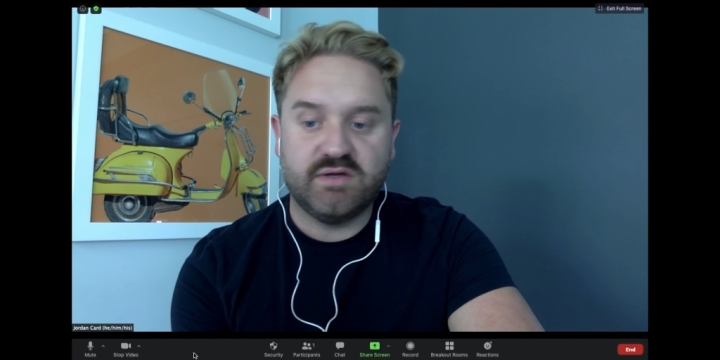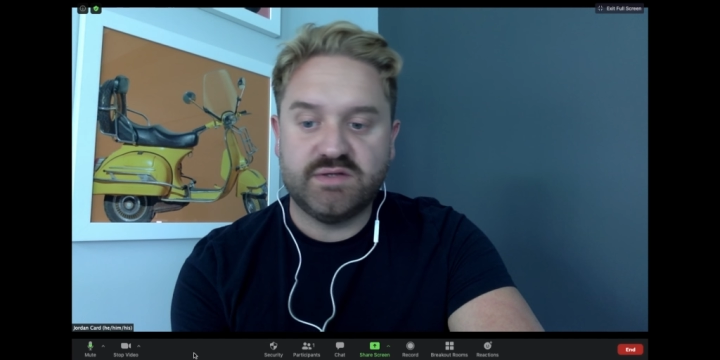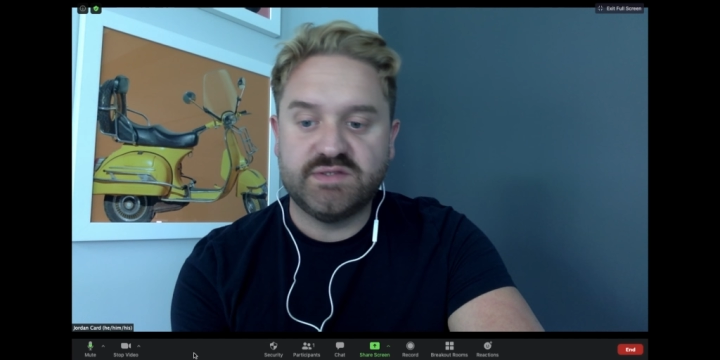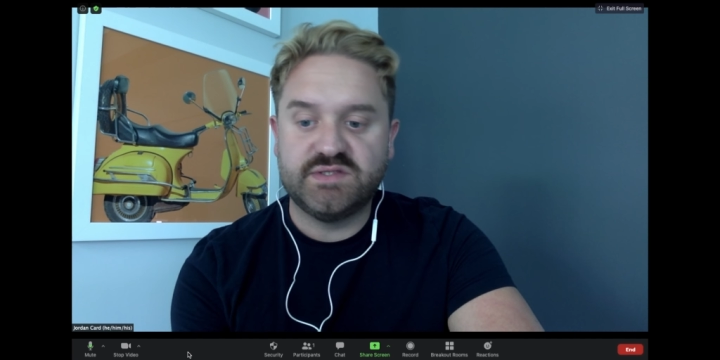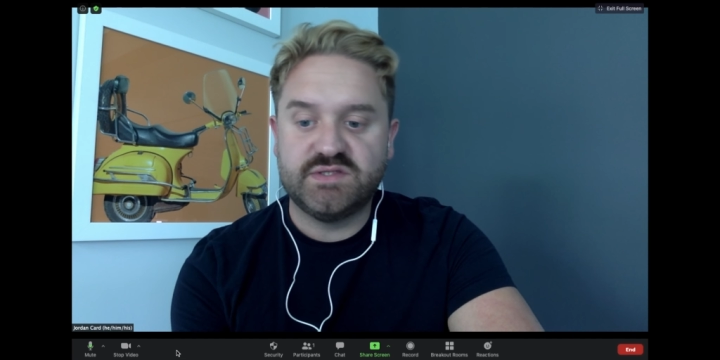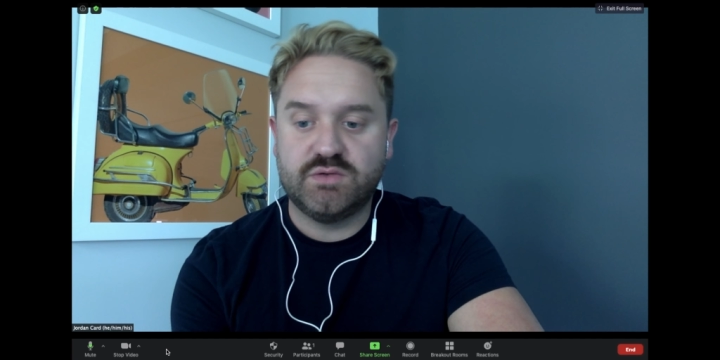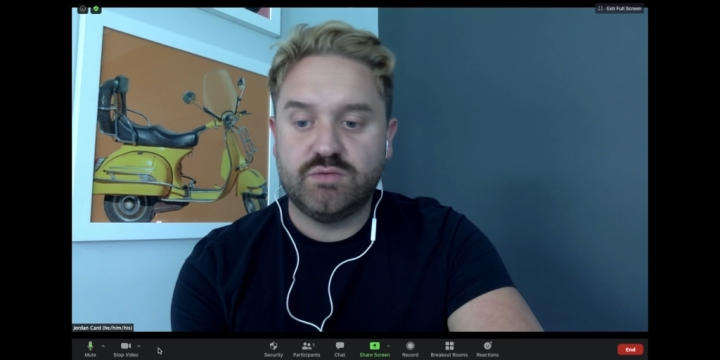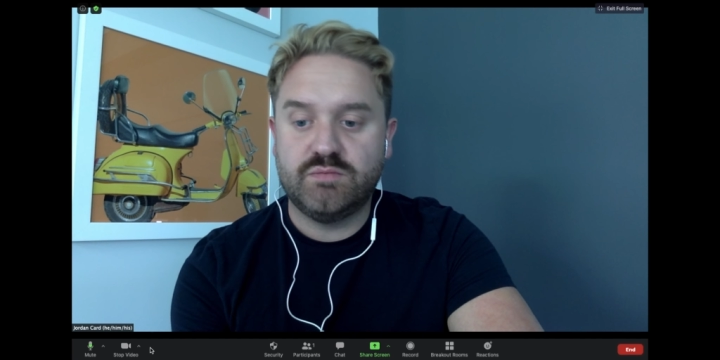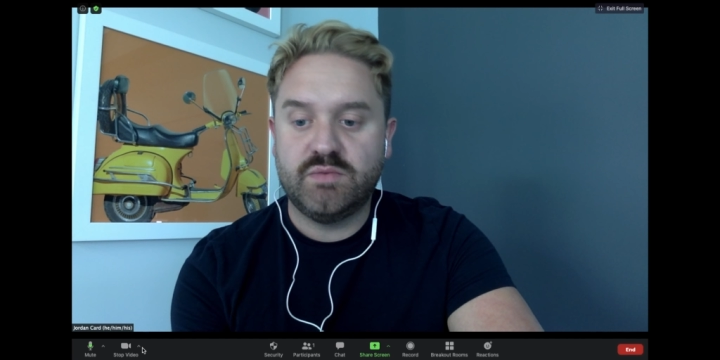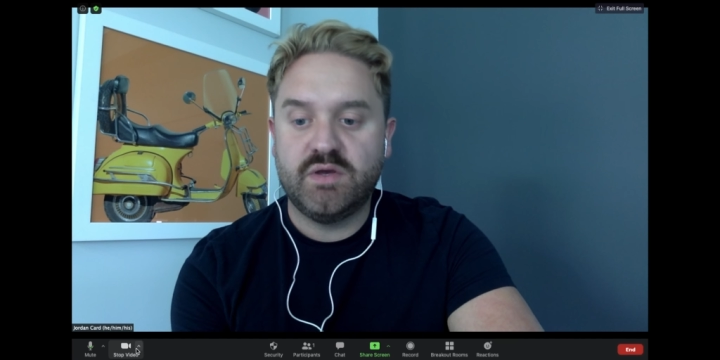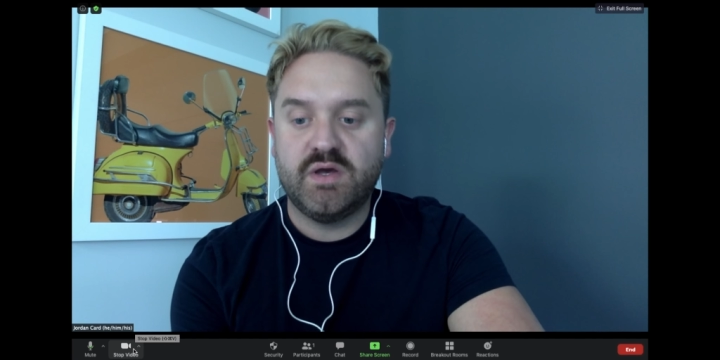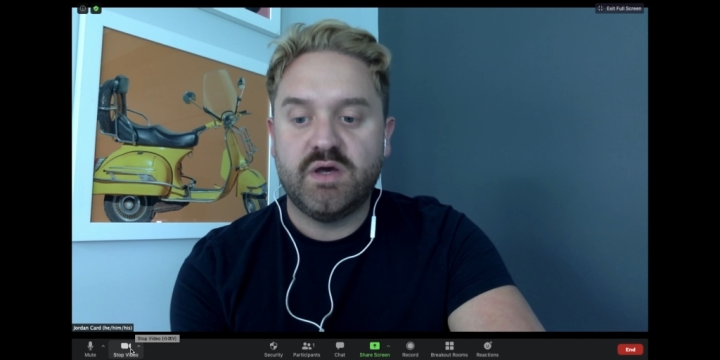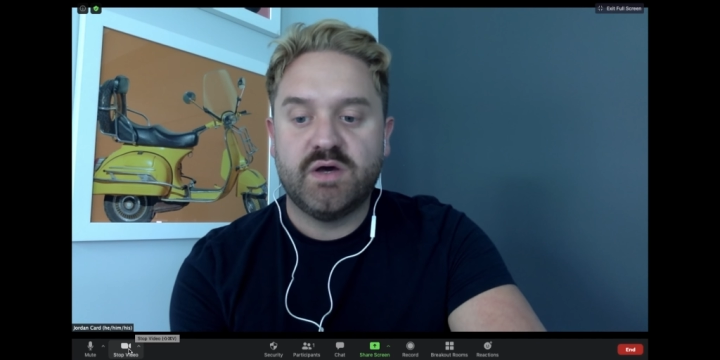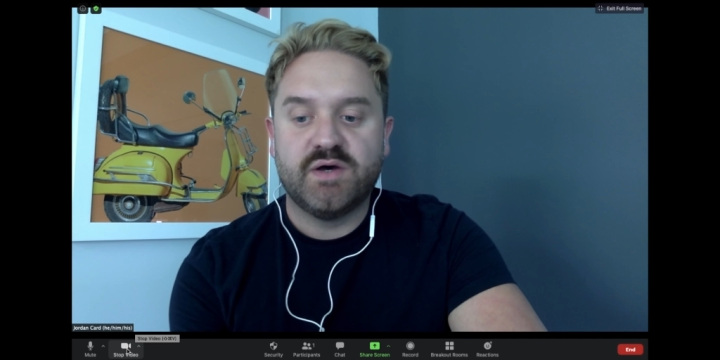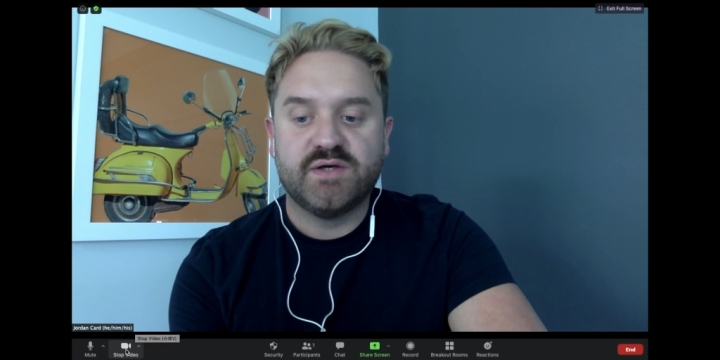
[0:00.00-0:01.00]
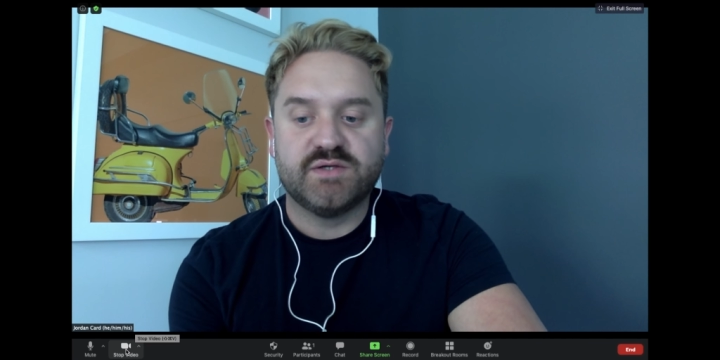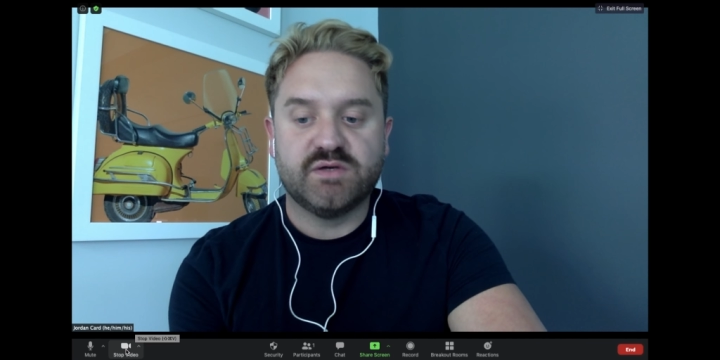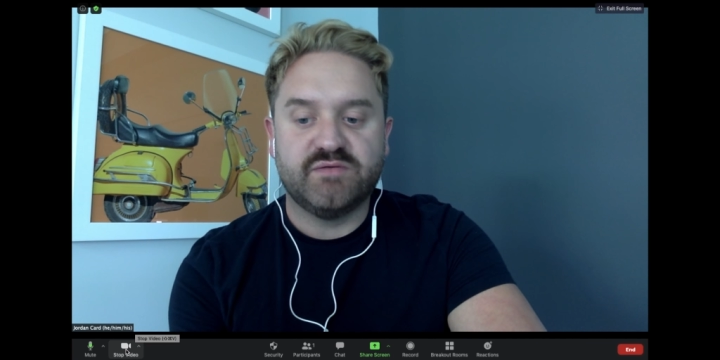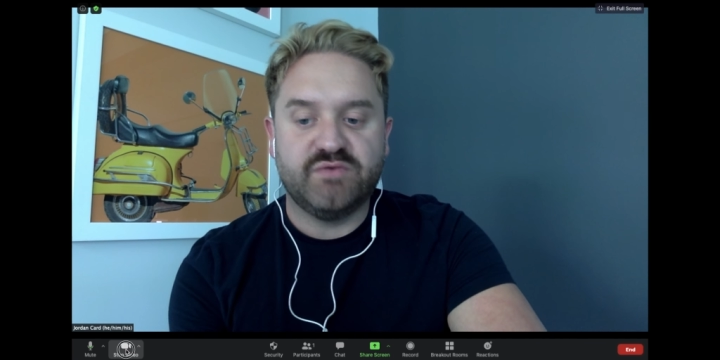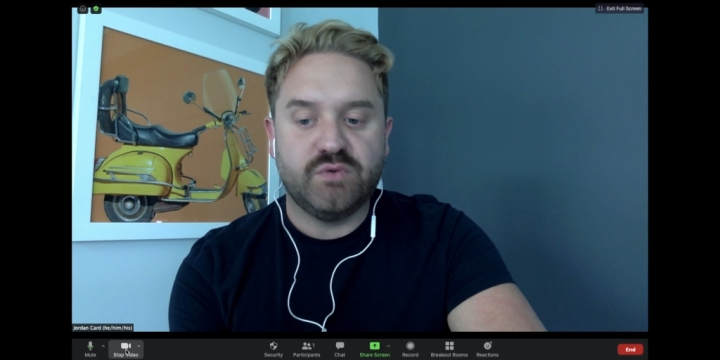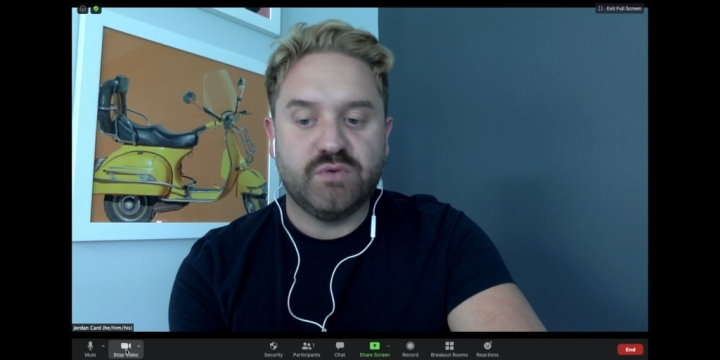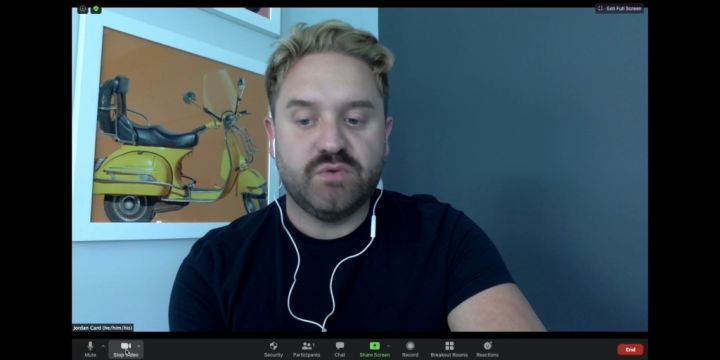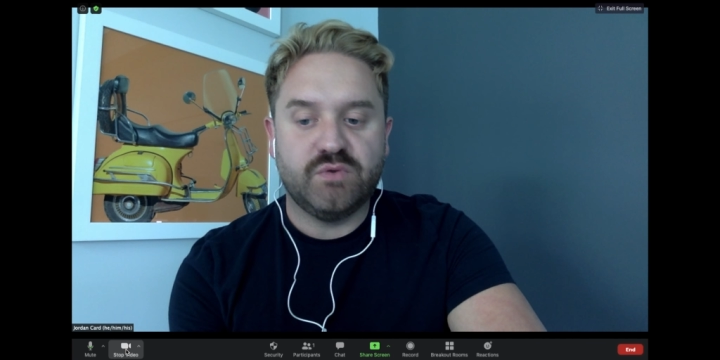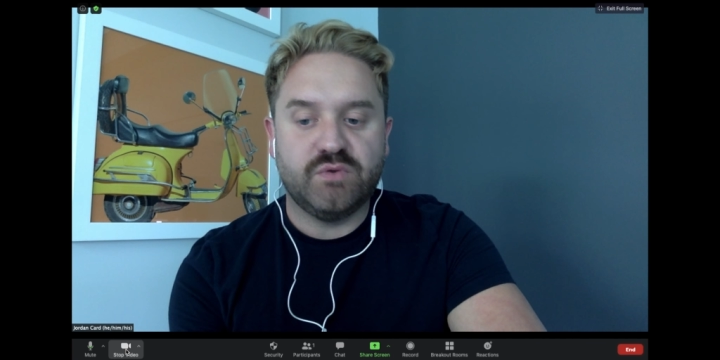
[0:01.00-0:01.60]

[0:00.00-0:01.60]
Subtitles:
in Zoom. So if you click